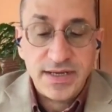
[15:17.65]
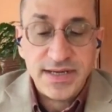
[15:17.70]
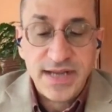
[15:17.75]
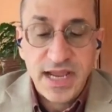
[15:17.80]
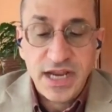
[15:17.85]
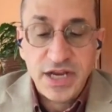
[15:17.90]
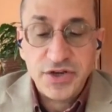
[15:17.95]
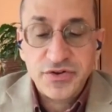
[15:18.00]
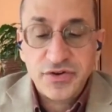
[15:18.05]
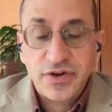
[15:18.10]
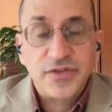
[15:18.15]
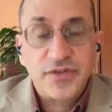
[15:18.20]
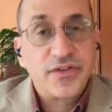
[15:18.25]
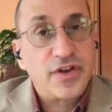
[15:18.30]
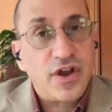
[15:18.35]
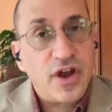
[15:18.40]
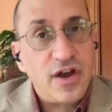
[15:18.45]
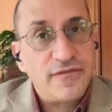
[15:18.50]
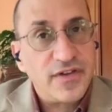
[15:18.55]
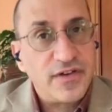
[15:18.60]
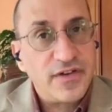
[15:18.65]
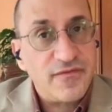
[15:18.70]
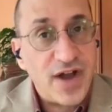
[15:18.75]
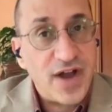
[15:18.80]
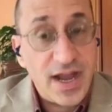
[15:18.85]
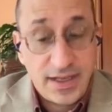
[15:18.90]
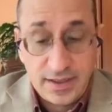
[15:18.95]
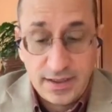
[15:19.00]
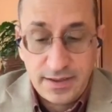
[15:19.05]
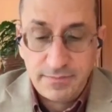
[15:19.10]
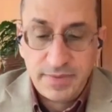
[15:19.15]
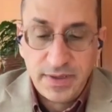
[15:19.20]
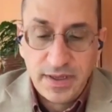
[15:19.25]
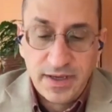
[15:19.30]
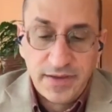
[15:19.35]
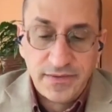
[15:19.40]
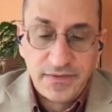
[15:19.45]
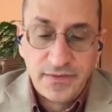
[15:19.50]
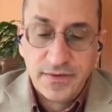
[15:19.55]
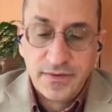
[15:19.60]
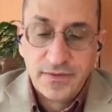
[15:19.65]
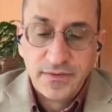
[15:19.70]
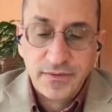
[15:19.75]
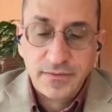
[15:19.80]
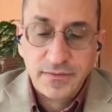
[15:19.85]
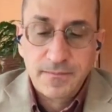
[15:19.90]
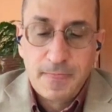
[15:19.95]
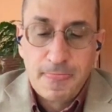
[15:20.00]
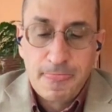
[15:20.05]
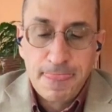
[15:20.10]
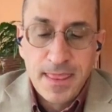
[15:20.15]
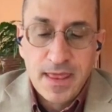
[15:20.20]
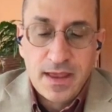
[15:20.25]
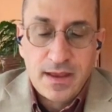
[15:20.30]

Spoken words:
in dangerous and often violent places.